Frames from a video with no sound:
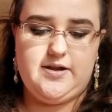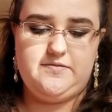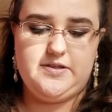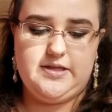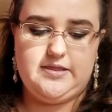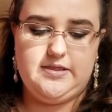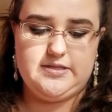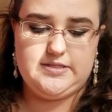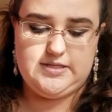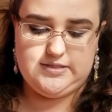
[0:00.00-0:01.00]
and I feel like
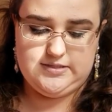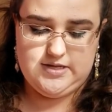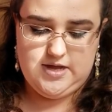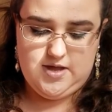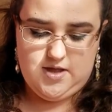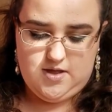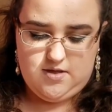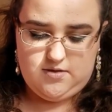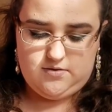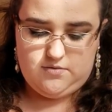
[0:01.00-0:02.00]
this is
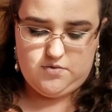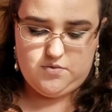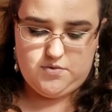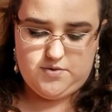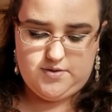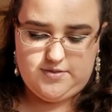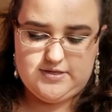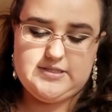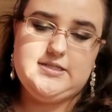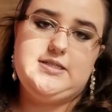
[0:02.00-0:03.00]

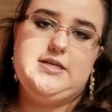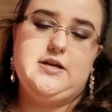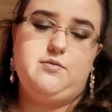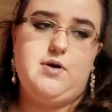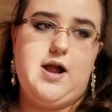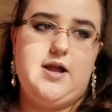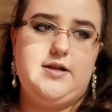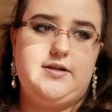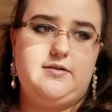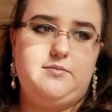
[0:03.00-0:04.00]
the year where
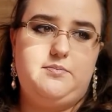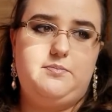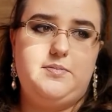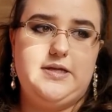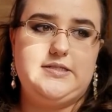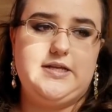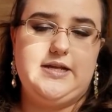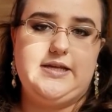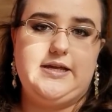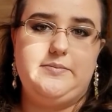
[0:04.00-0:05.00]
it's
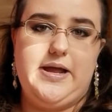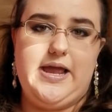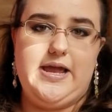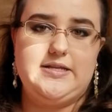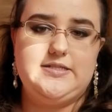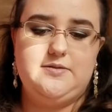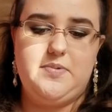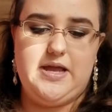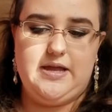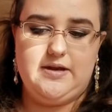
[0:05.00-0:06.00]
gonna kick my ass to
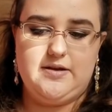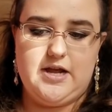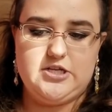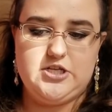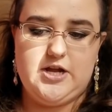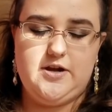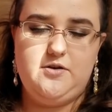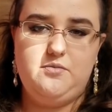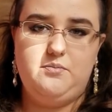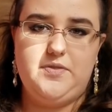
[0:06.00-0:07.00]
pan
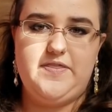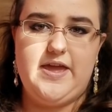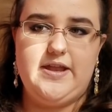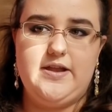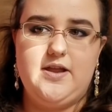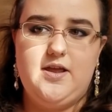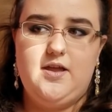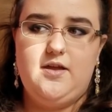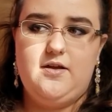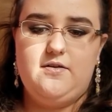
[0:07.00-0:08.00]
eyeshadow, but then
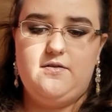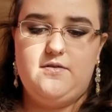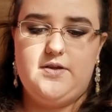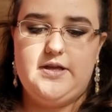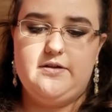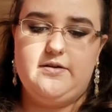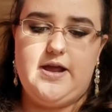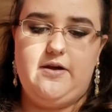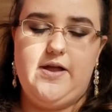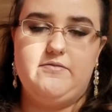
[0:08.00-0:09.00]
here on
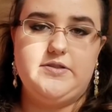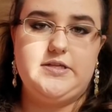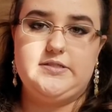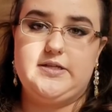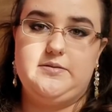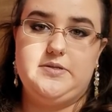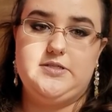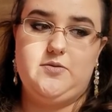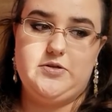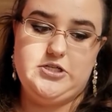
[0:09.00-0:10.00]
out everything's gonna be
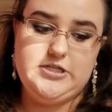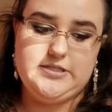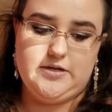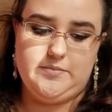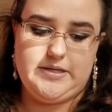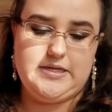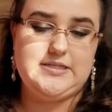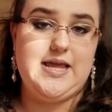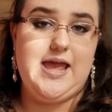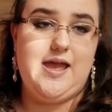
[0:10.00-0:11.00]
so much easier,
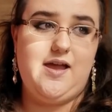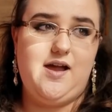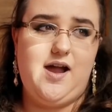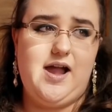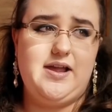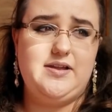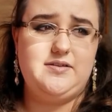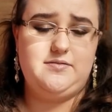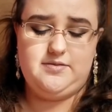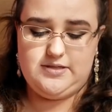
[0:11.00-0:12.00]
because
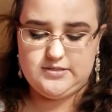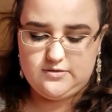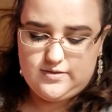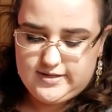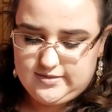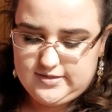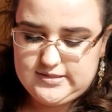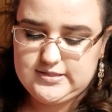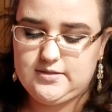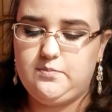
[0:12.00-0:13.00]

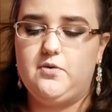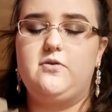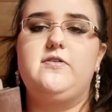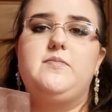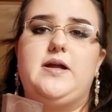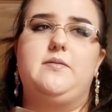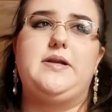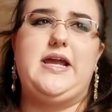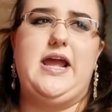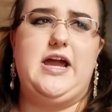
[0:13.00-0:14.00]
this is the bulk of my
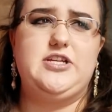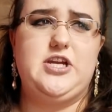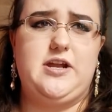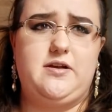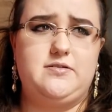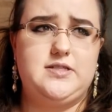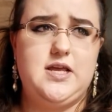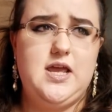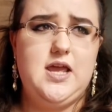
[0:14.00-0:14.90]
Urban Decay eyeshadows,